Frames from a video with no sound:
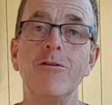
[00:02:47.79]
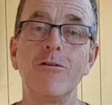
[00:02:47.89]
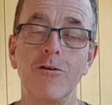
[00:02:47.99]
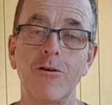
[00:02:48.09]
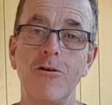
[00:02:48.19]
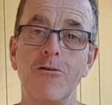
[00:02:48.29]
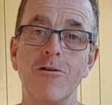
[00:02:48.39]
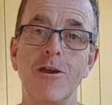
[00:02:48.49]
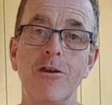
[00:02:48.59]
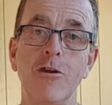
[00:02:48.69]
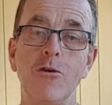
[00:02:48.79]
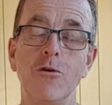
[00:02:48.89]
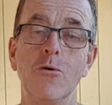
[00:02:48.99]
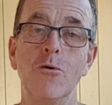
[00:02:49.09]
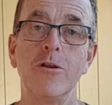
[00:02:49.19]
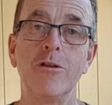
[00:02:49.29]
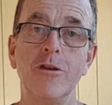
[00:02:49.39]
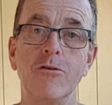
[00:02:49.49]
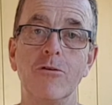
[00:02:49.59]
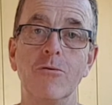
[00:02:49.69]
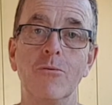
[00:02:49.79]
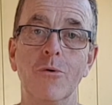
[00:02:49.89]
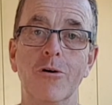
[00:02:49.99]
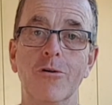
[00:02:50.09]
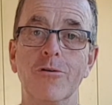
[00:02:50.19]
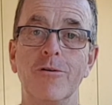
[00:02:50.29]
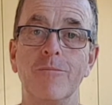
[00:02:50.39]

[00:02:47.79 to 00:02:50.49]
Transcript: securing your digital world.